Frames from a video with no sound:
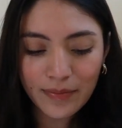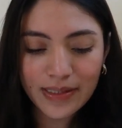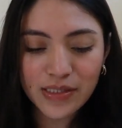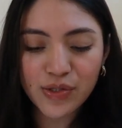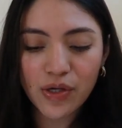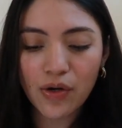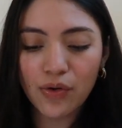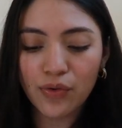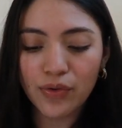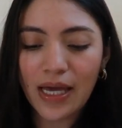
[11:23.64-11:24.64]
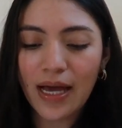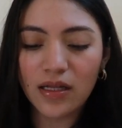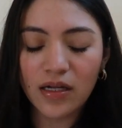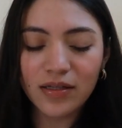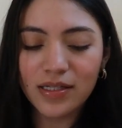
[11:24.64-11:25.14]
And so yeah, a
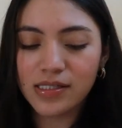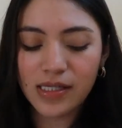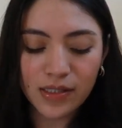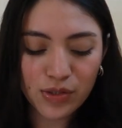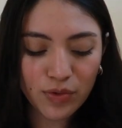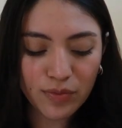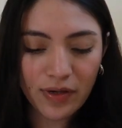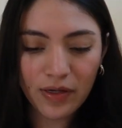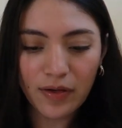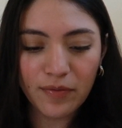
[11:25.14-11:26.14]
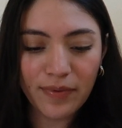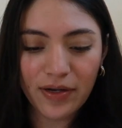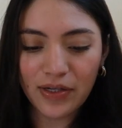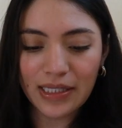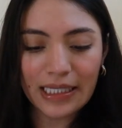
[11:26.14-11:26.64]
lot of these things are
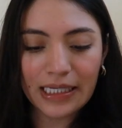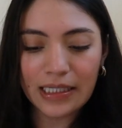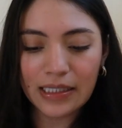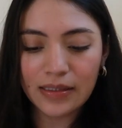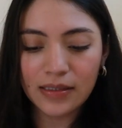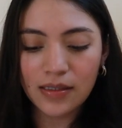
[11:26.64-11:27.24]
very like